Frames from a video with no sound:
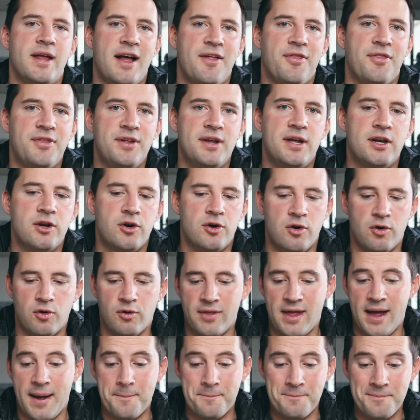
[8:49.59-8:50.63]
that theater
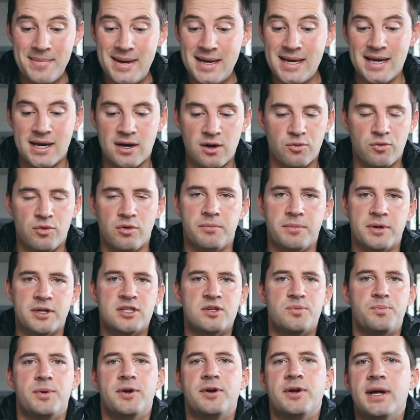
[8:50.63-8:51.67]
or that media room
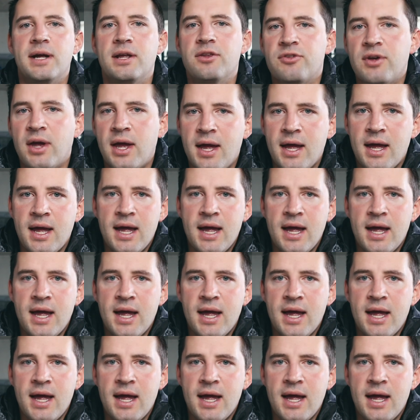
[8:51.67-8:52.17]
experience.